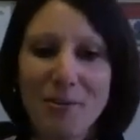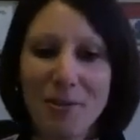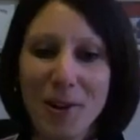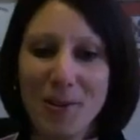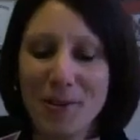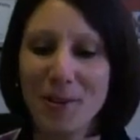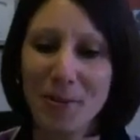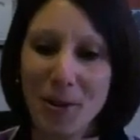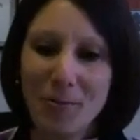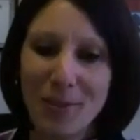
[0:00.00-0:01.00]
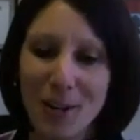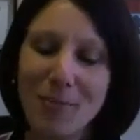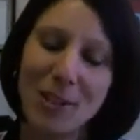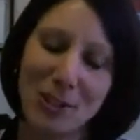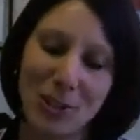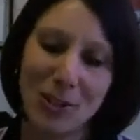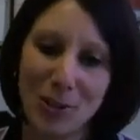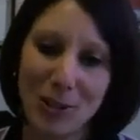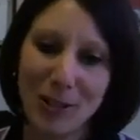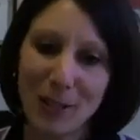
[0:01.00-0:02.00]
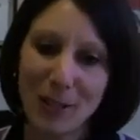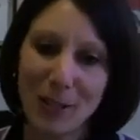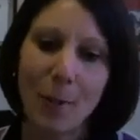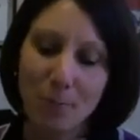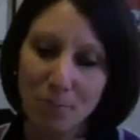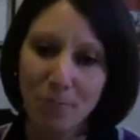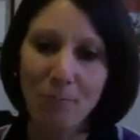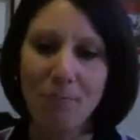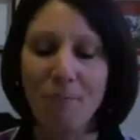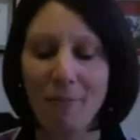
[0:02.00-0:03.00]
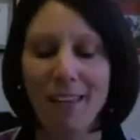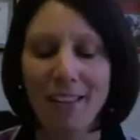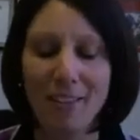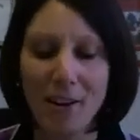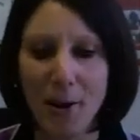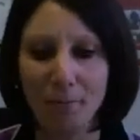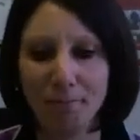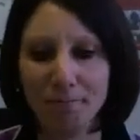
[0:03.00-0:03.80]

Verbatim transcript: from from um, institutions. So there you go.